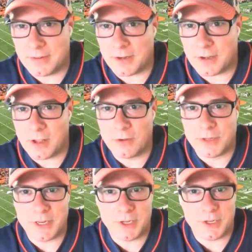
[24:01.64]
to
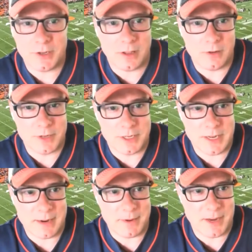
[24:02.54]
closing
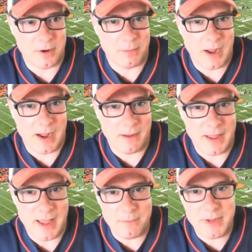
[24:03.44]
segment here, Bob.
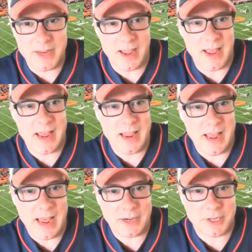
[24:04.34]
NBA
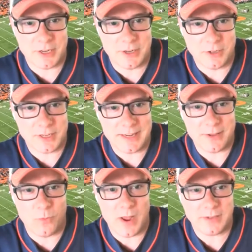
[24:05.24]
action. Looks like
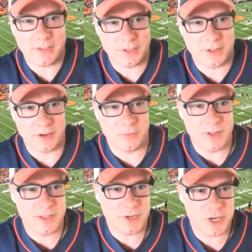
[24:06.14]
the West is going to
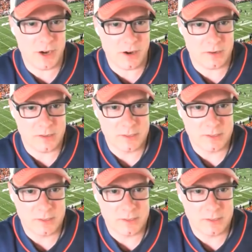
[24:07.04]
win this year.